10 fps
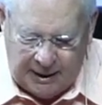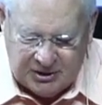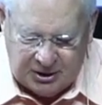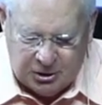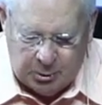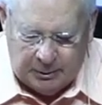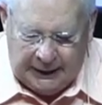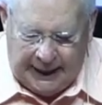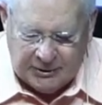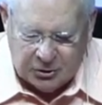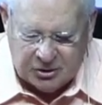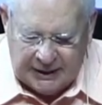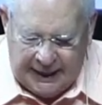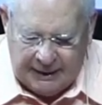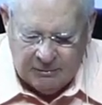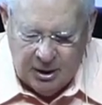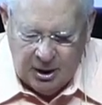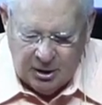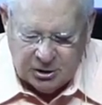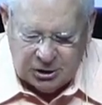message to Elijah saying,
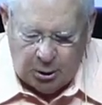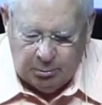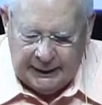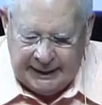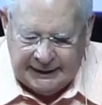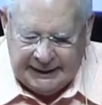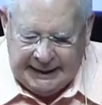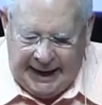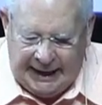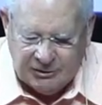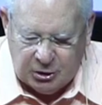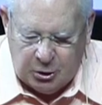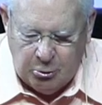So let the gods